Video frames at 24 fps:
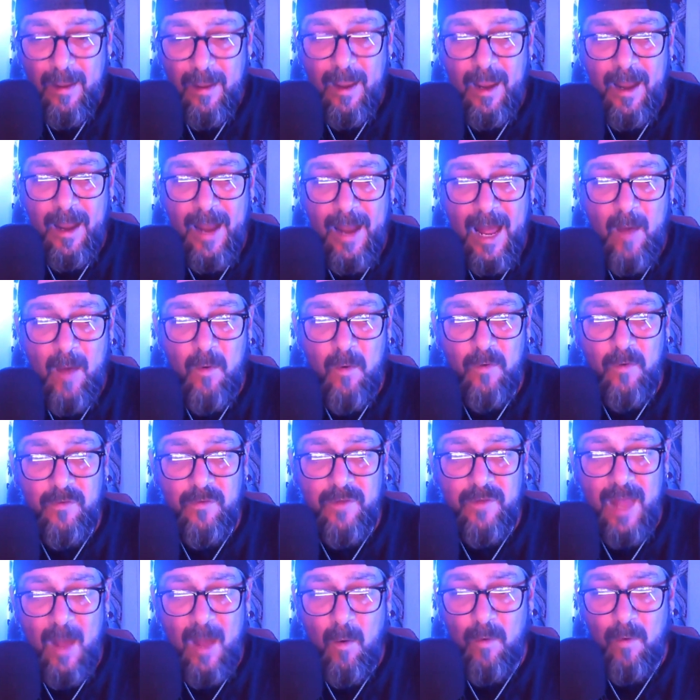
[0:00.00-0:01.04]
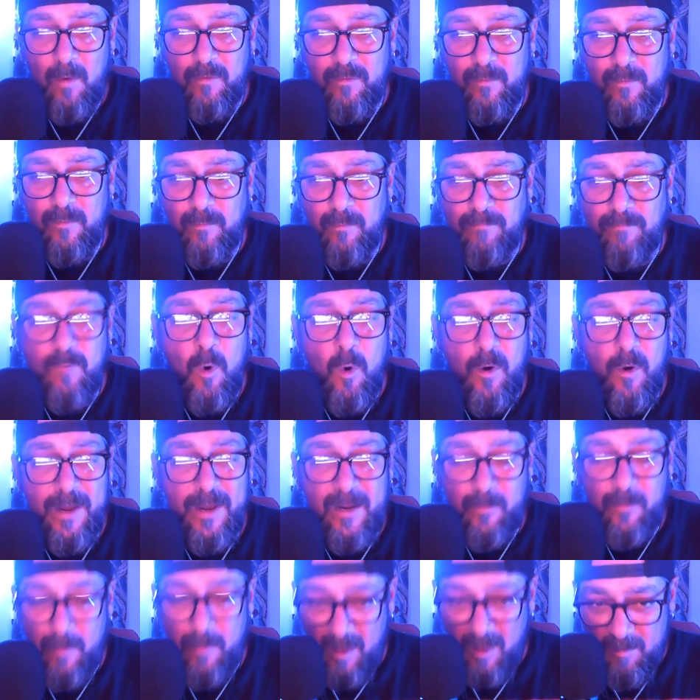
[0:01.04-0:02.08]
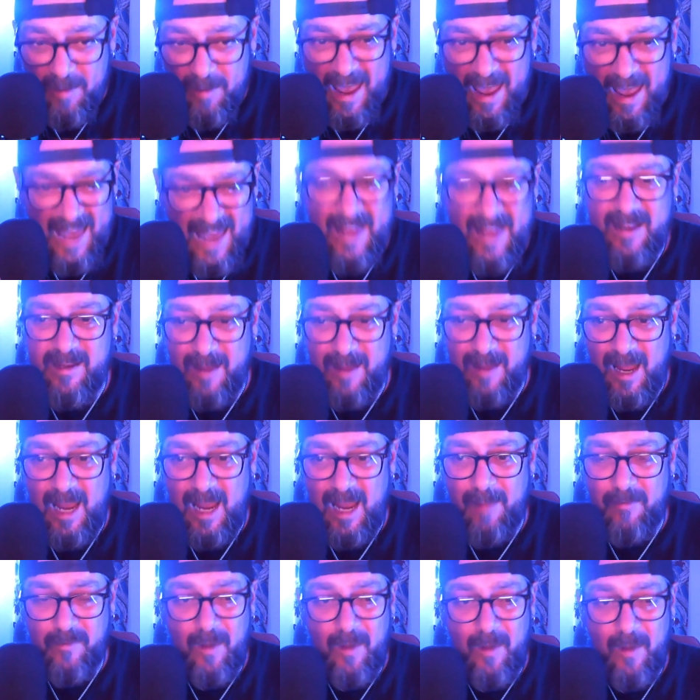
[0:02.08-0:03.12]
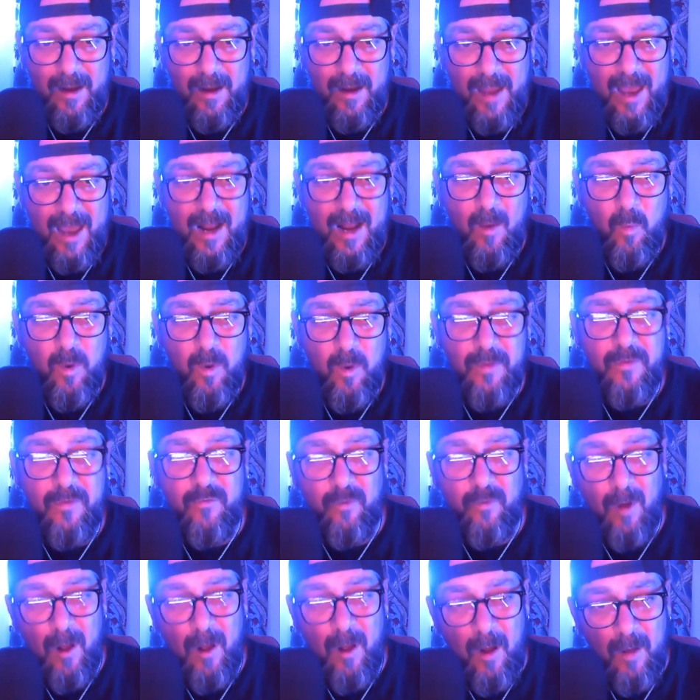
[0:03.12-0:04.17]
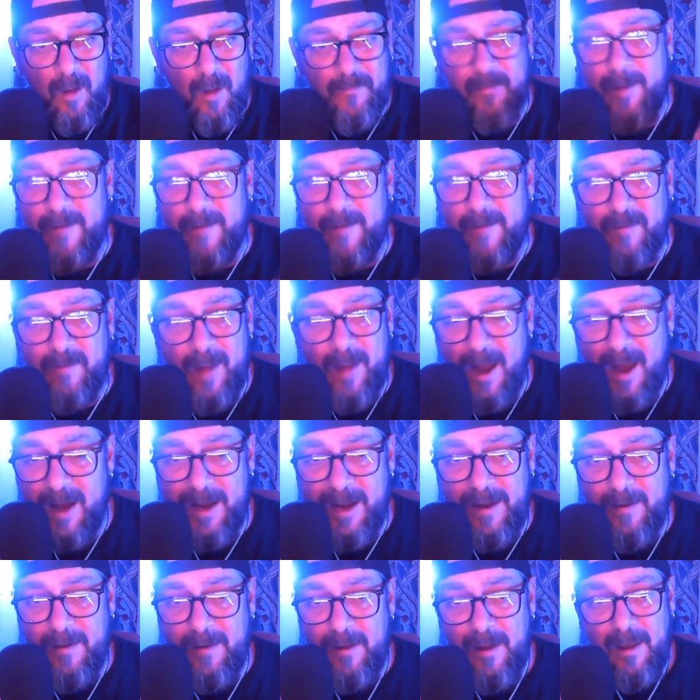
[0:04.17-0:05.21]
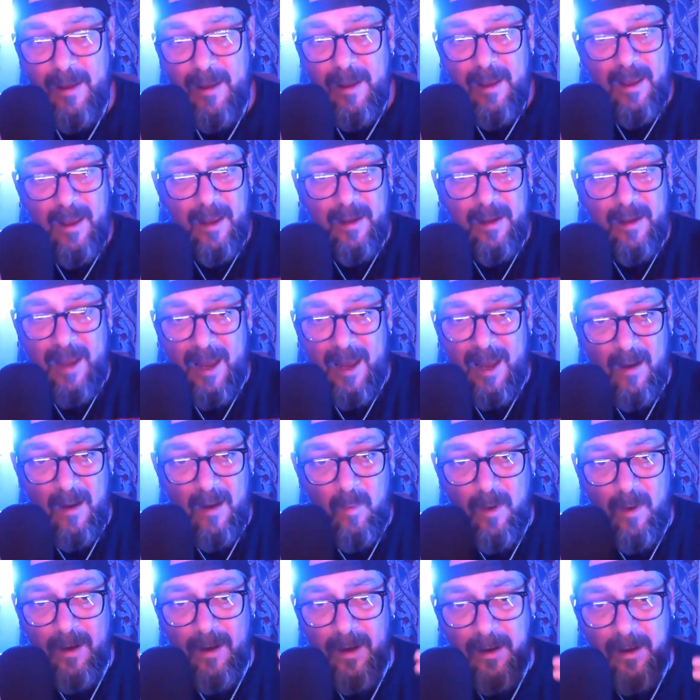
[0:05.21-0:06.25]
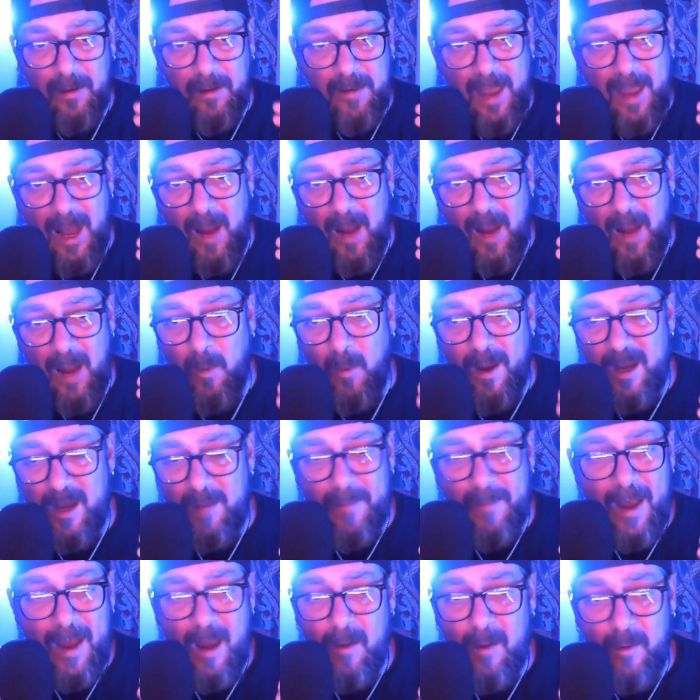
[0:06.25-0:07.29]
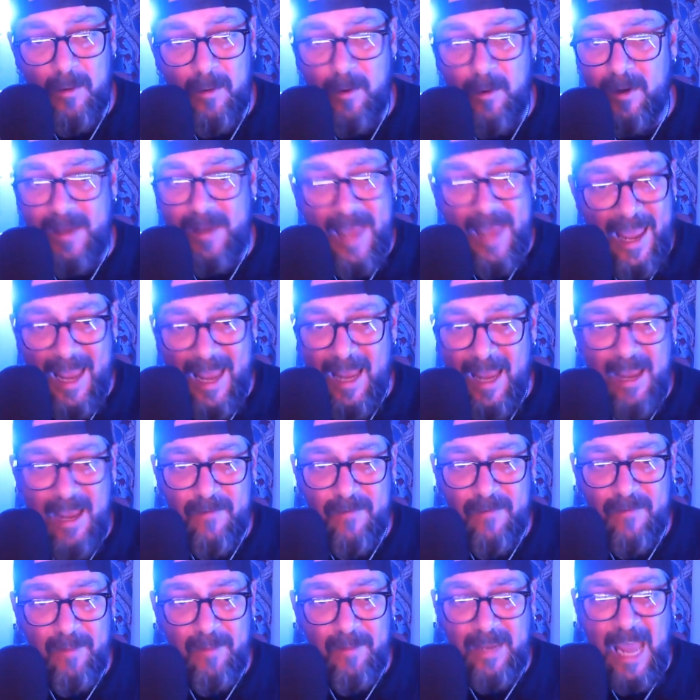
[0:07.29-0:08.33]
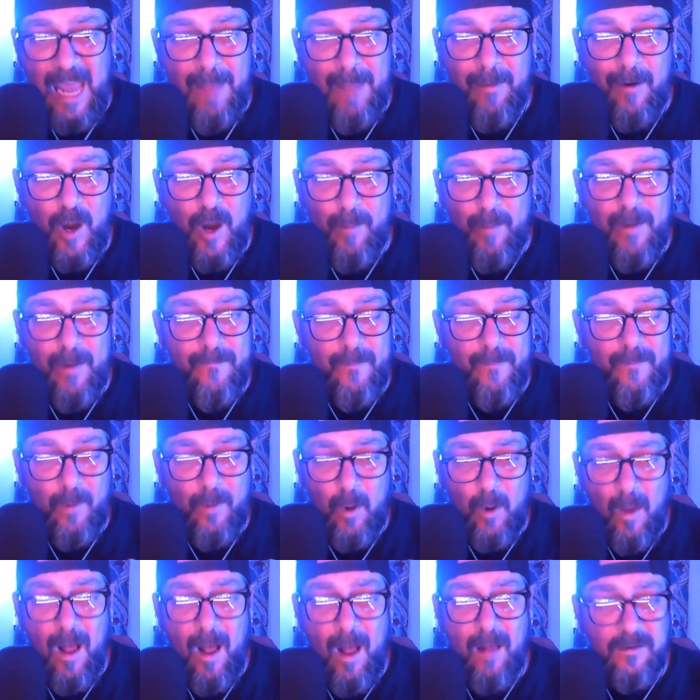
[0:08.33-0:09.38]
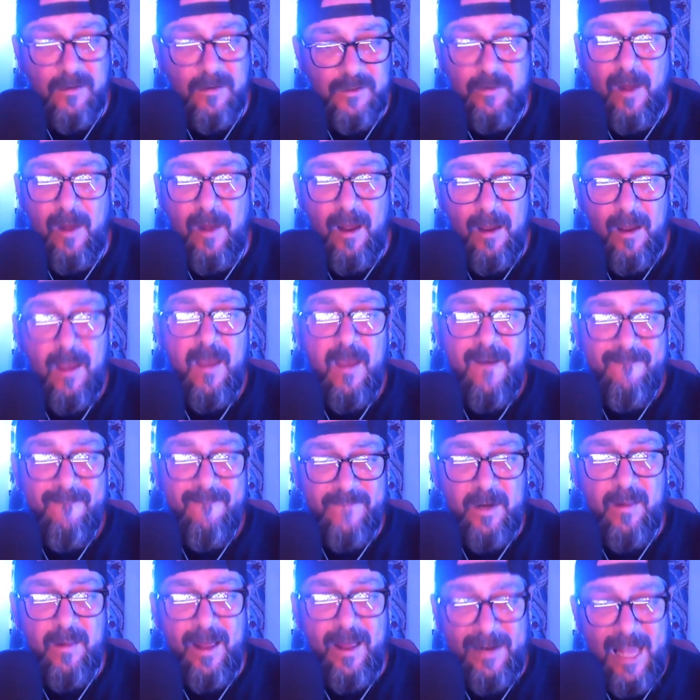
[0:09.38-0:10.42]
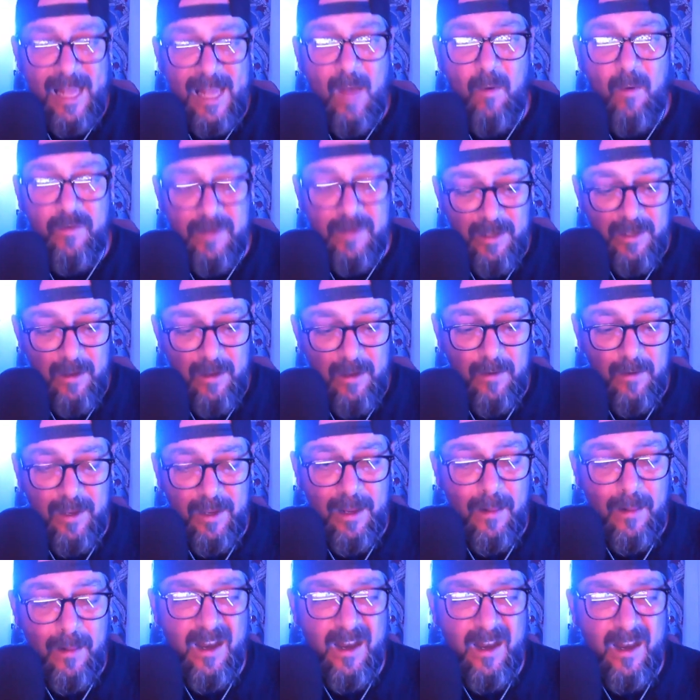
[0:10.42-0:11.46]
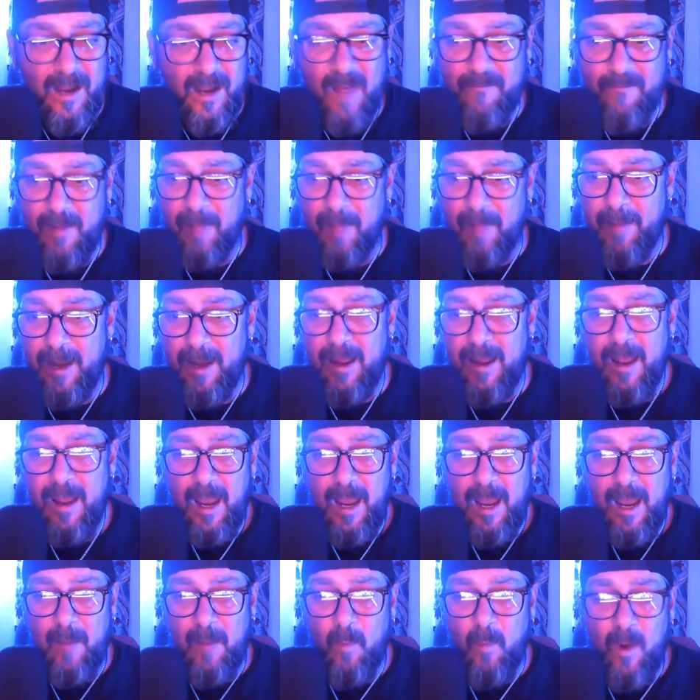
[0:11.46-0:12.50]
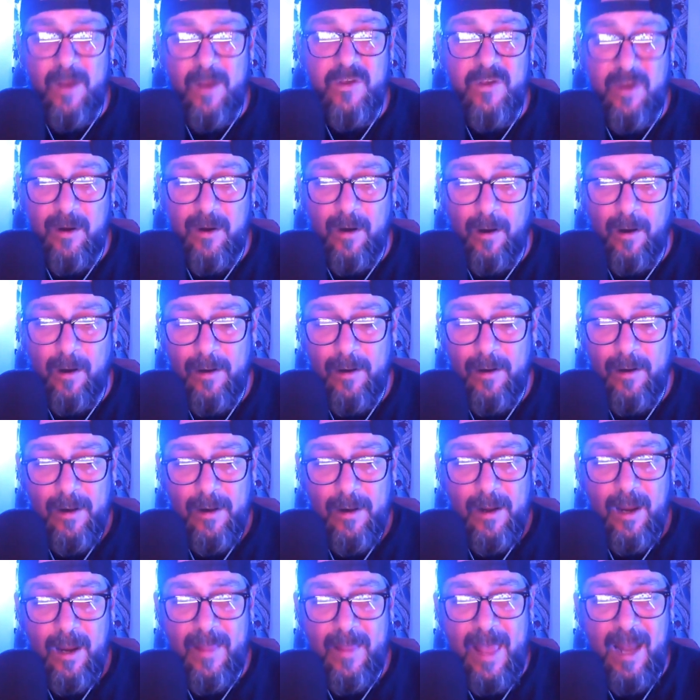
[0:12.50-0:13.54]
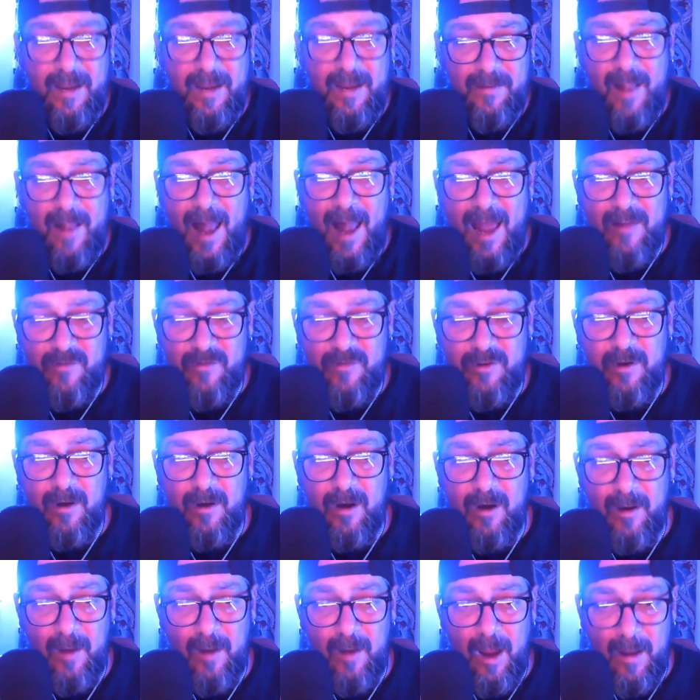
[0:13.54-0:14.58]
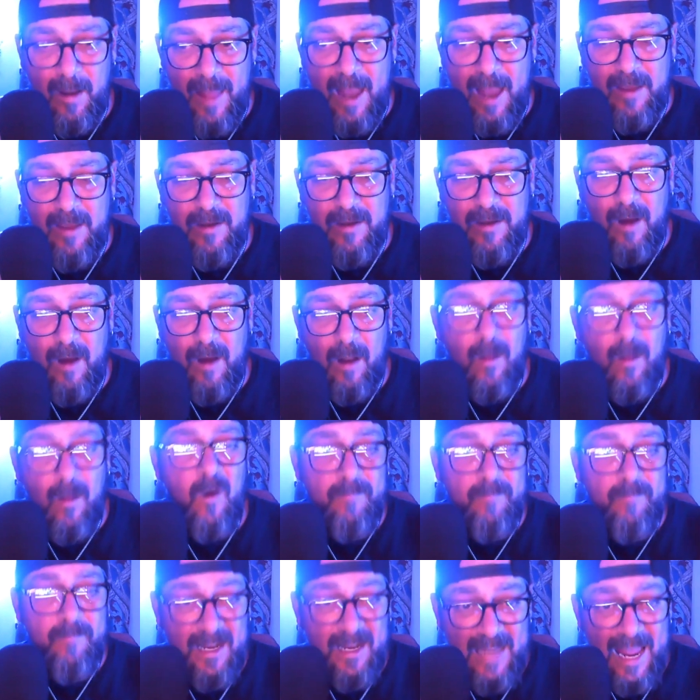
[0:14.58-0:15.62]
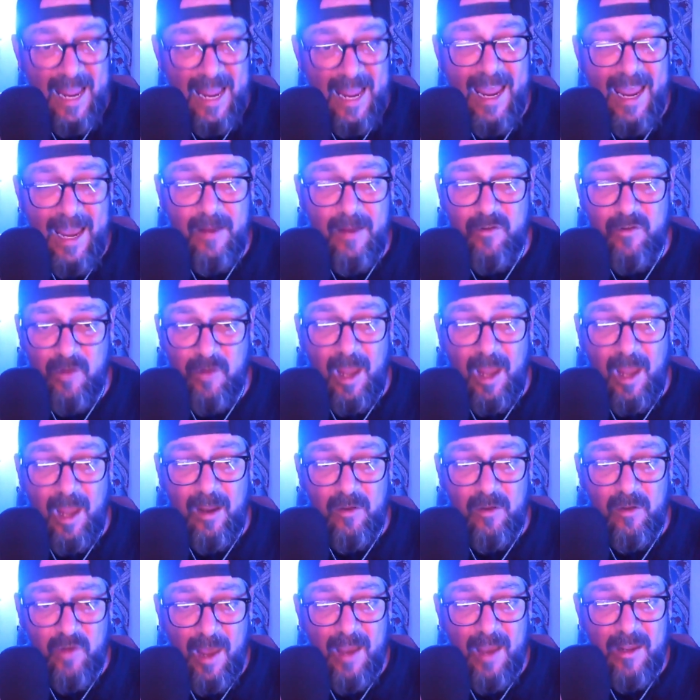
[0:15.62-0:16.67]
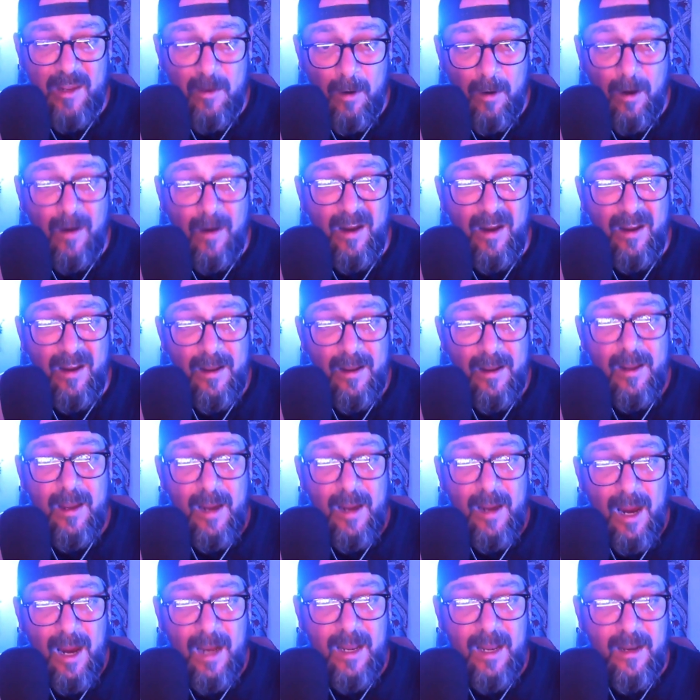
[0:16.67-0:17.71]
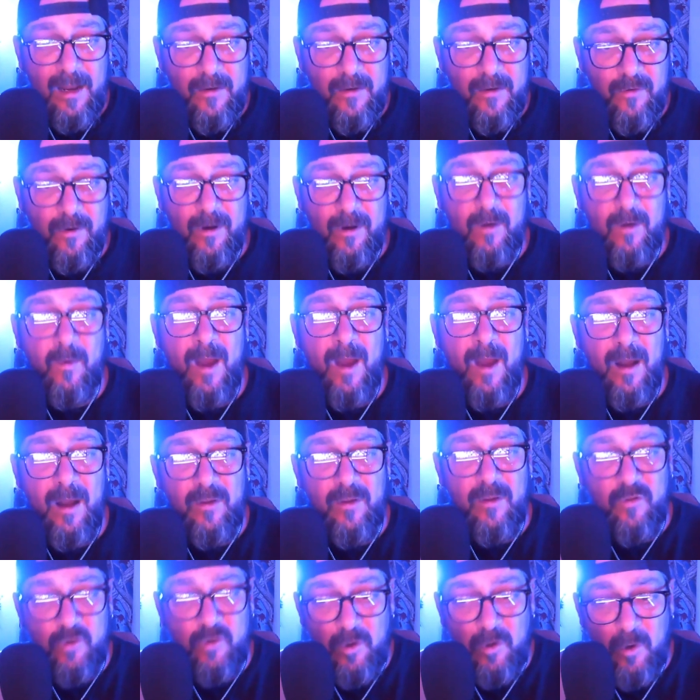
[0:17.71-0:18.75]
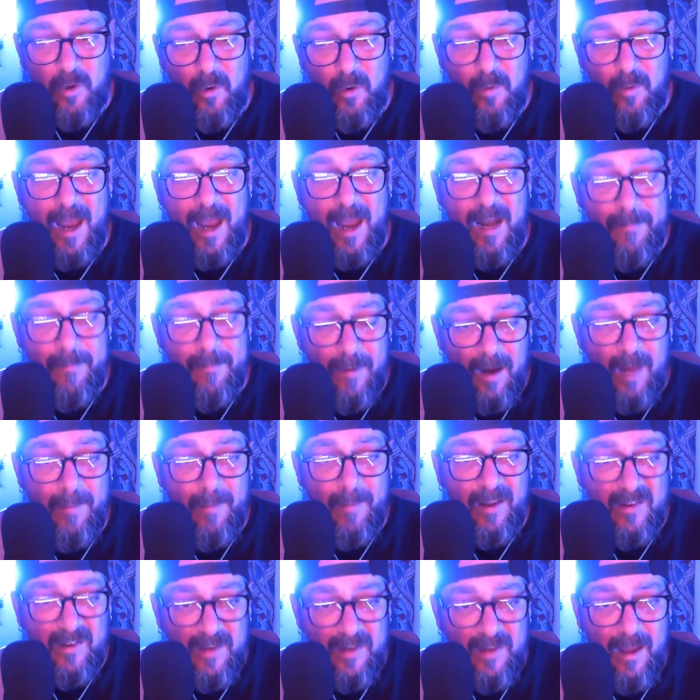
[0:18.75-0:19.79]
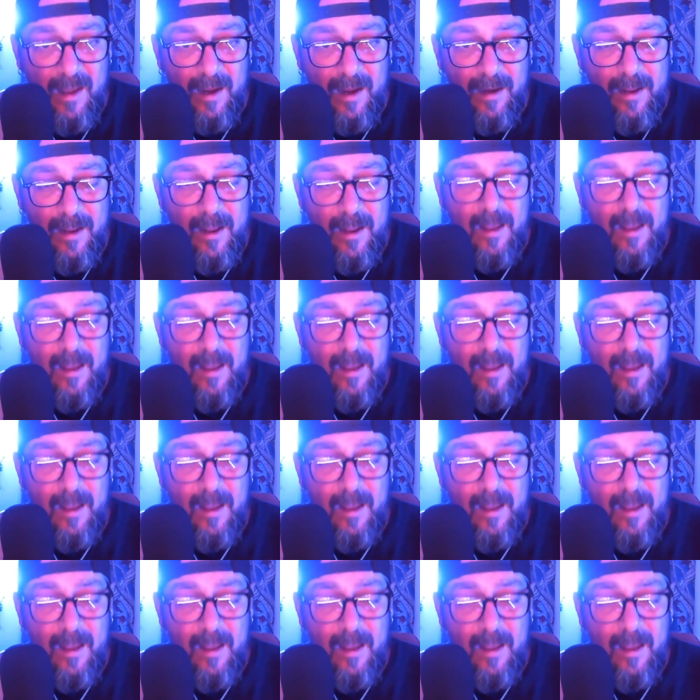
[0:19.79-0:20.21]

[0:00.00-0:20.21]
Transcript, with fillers: and I was I was mourning really bad at the time, so I kind of withdrawed from everybody and kind of went kind of went into my own little cave and became a hermit for a little while until I felt like I was heal, healing enough. I mean, in one year, that the last year, and that year I lost my dad in, in January, and then turned around in June, had to bury my son.